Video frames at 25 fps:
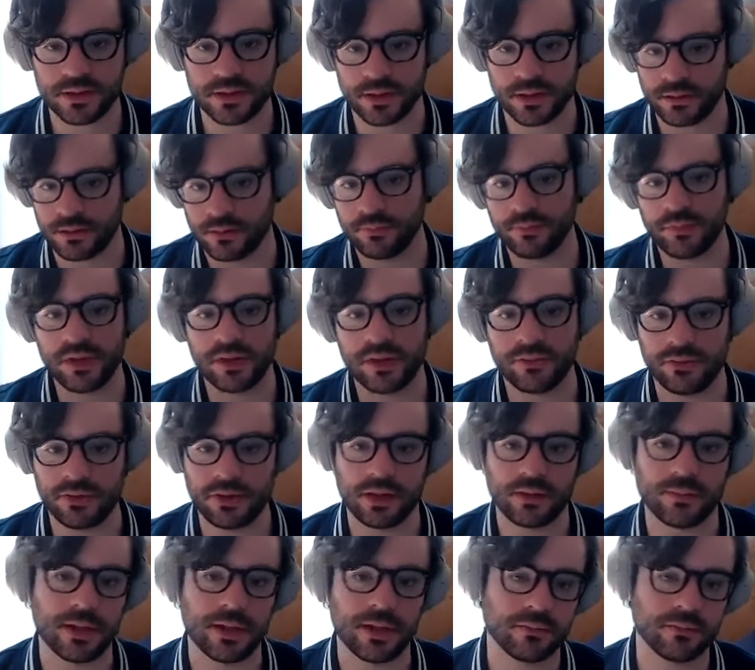So if you
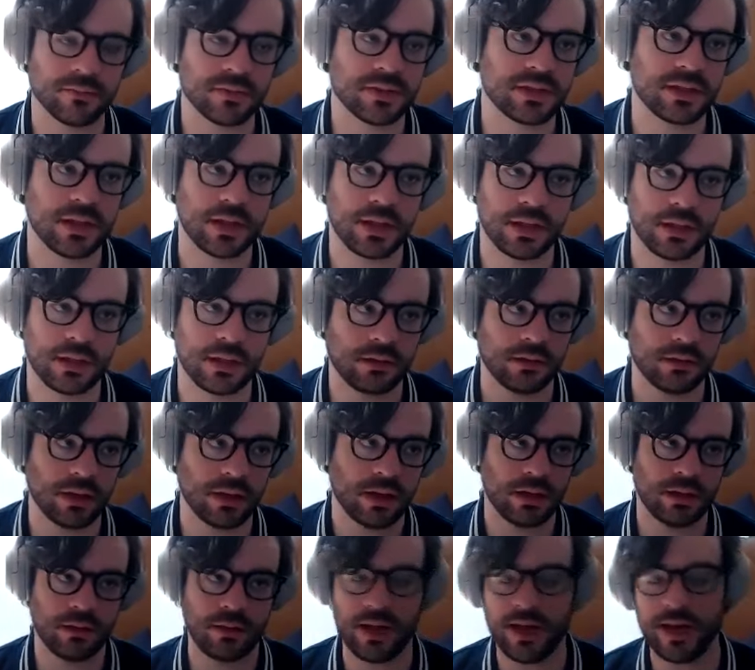think about, say,
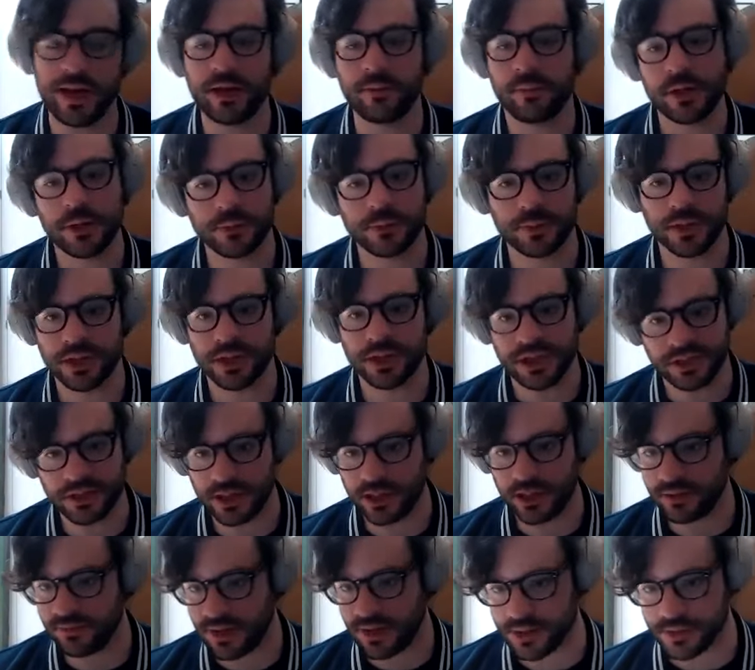an animation project
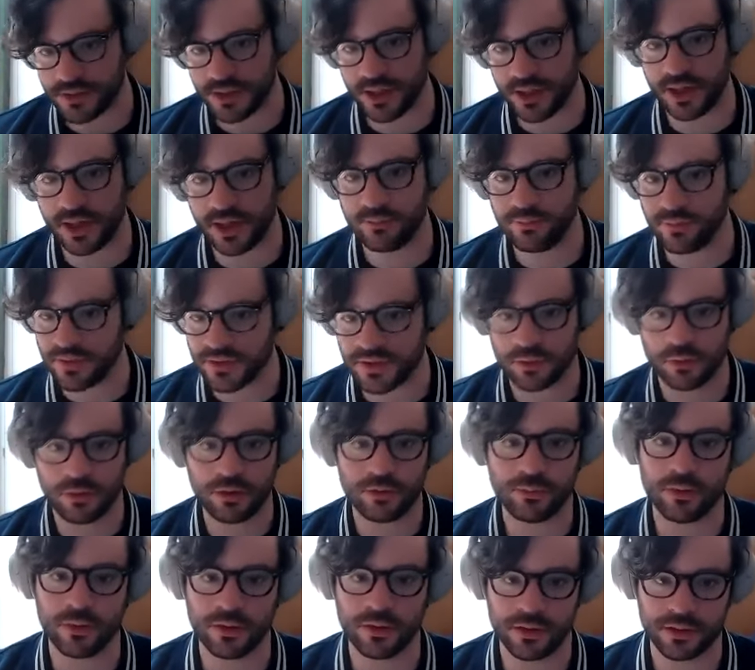like Adventure Time, the
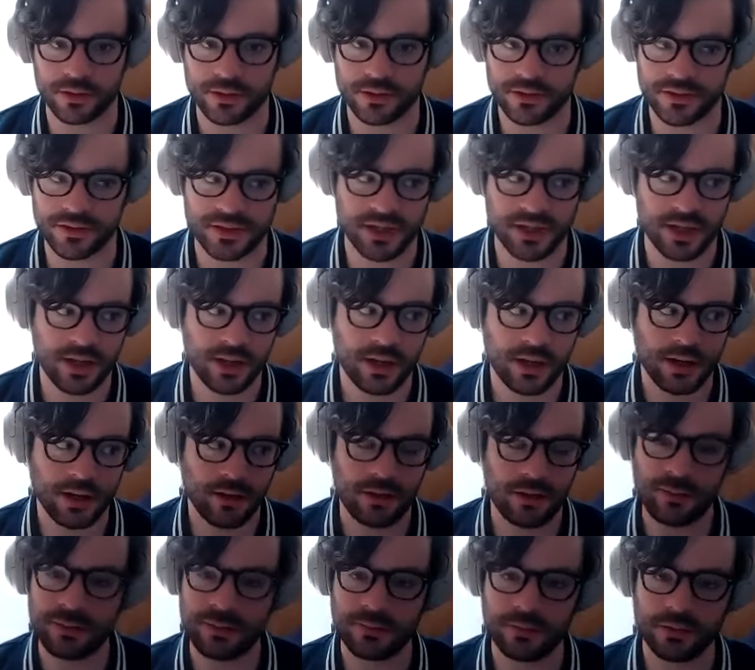storyboarders are
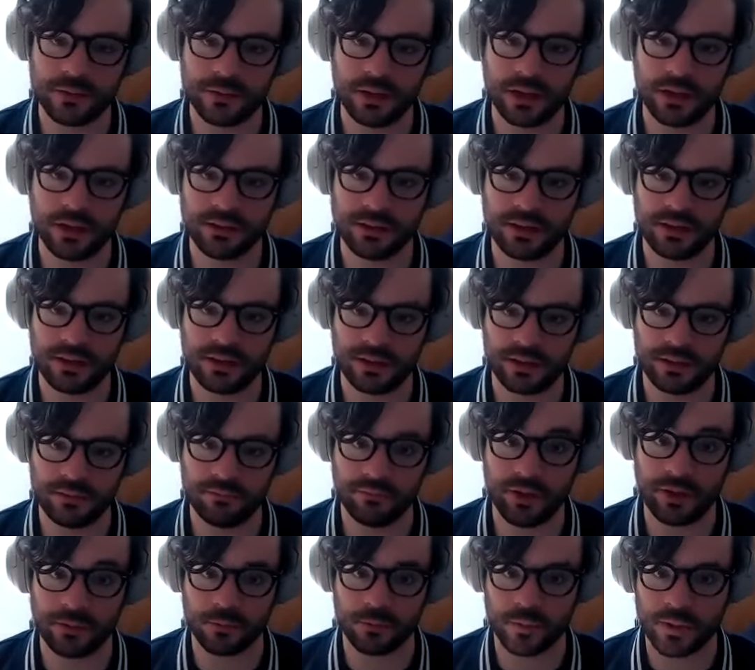the people who get the
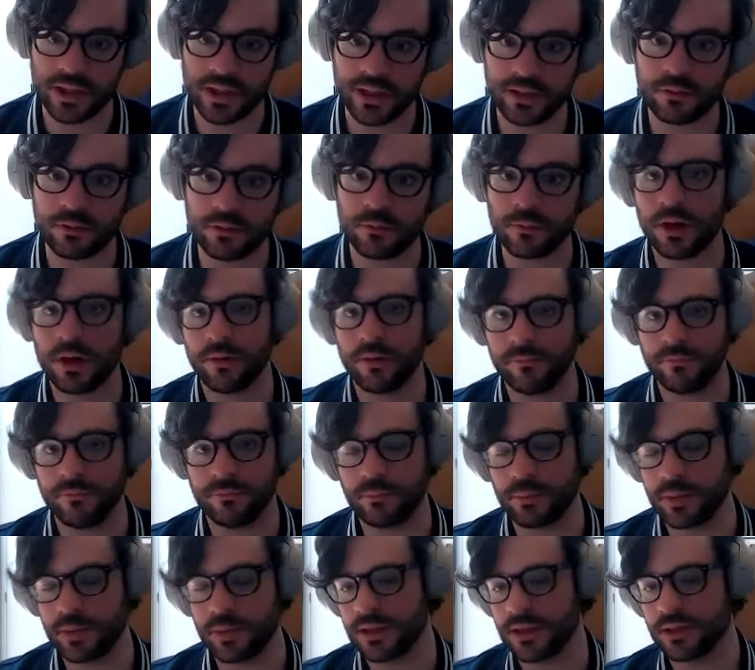like real rough
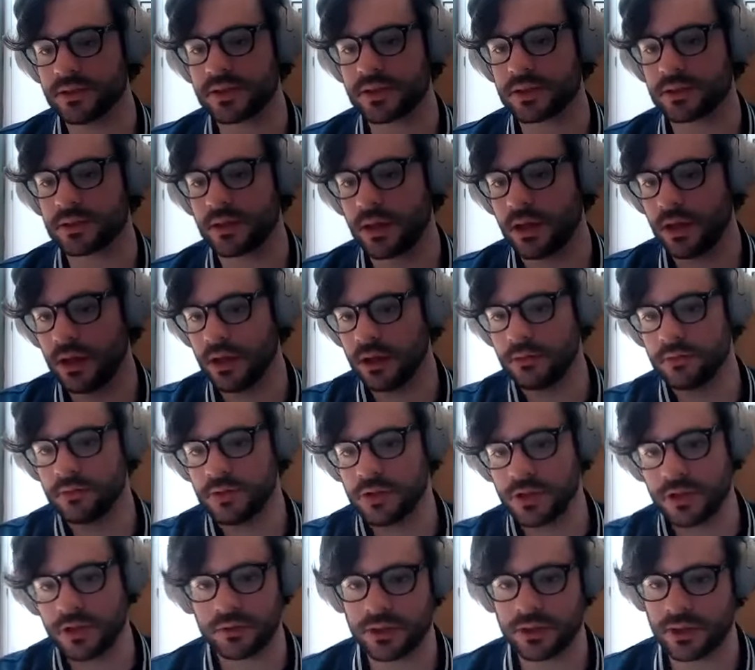beats
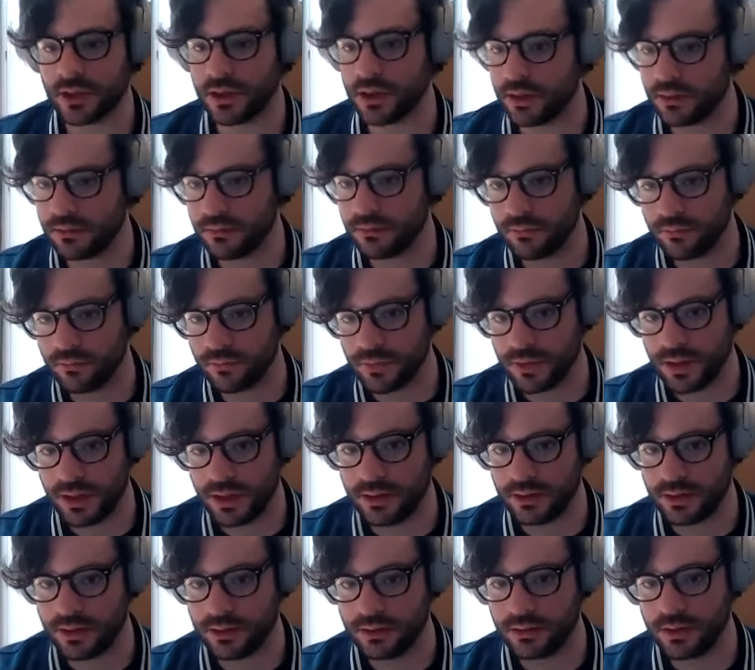tuned in
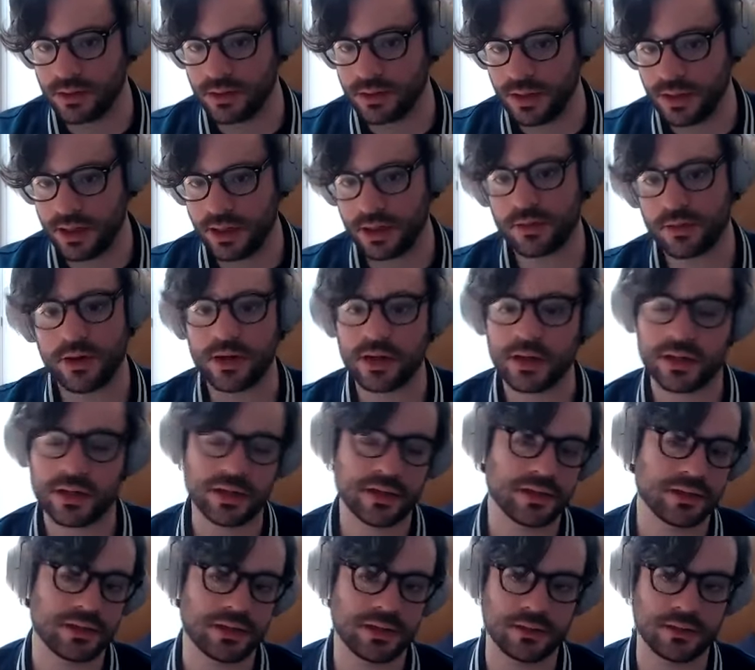and then like iterate on
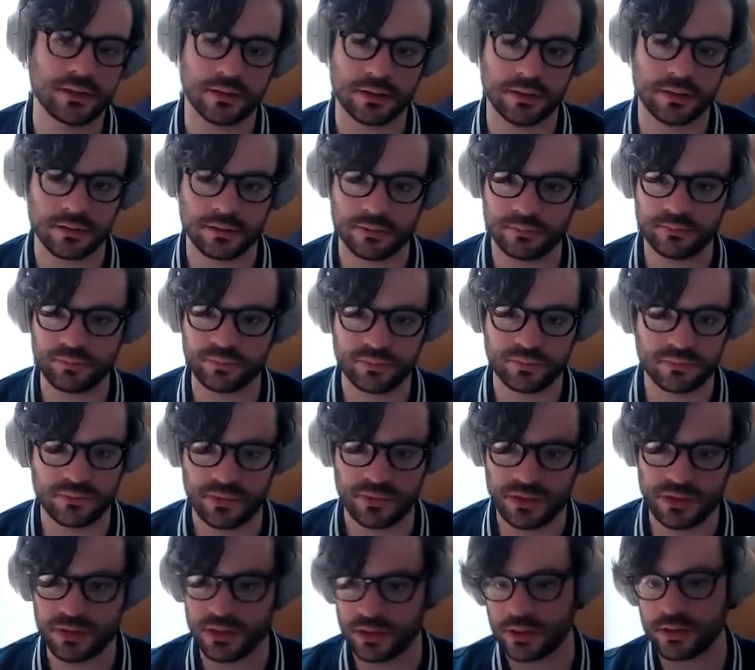it until
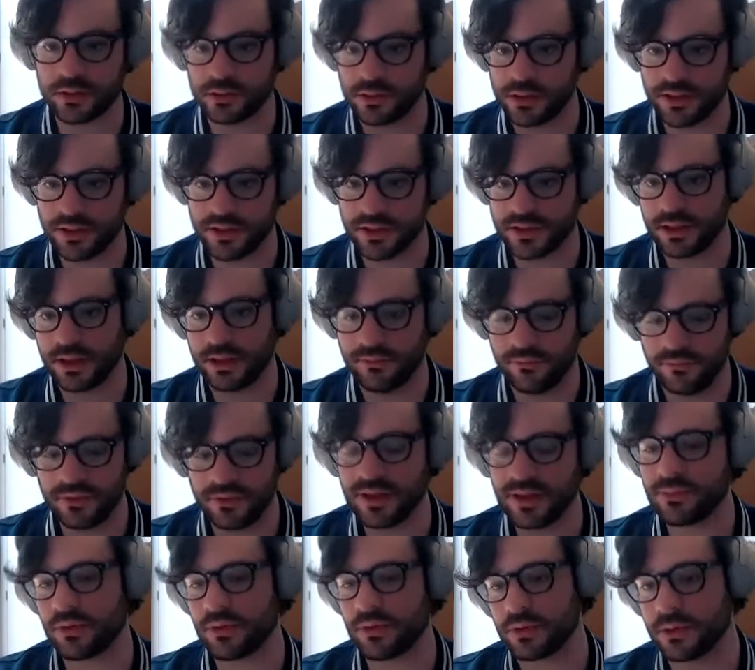you can literally just like
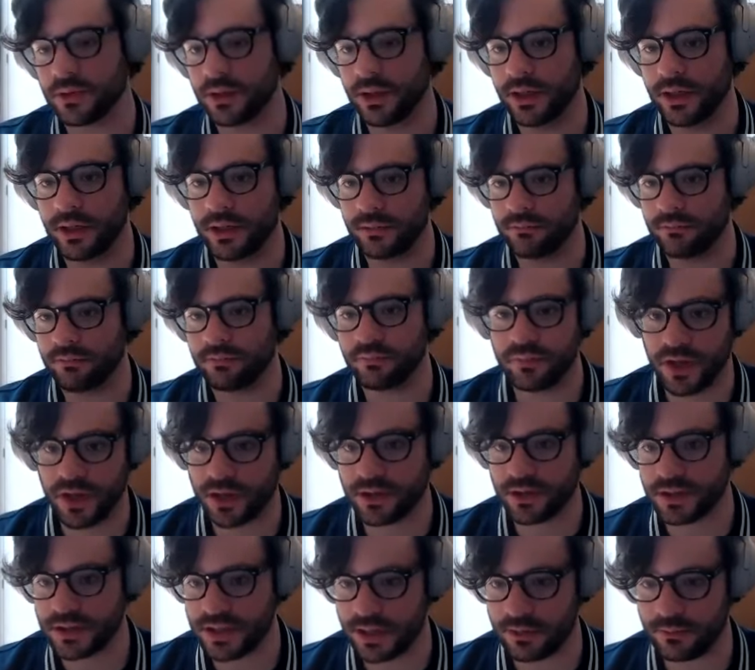flip through it and
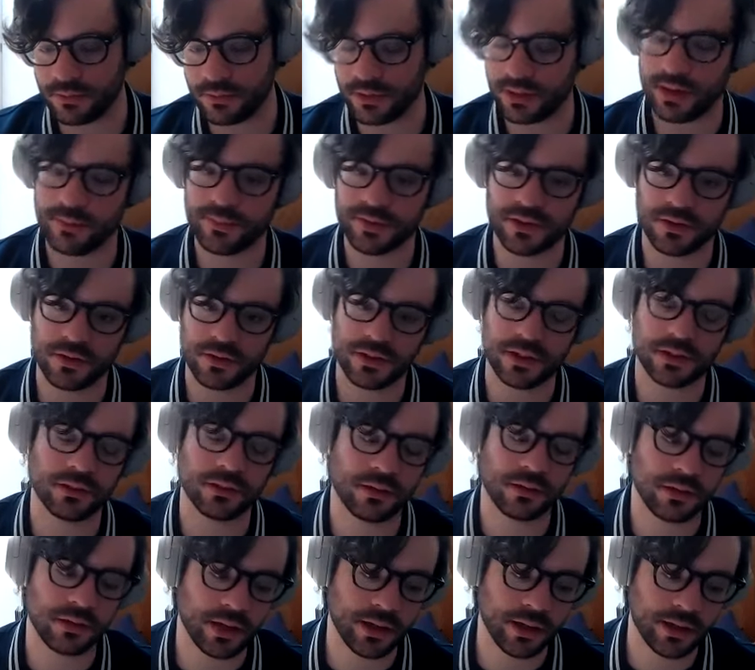understand what the episode's going to
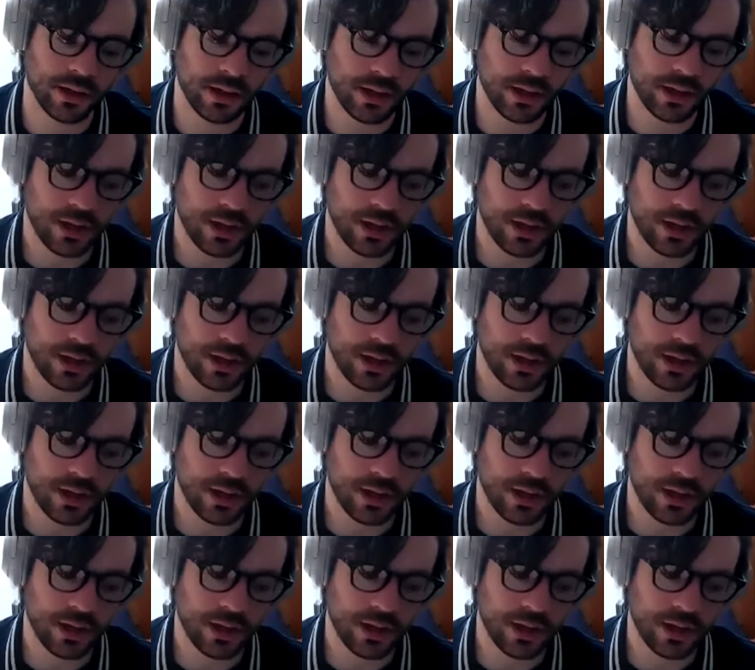look like.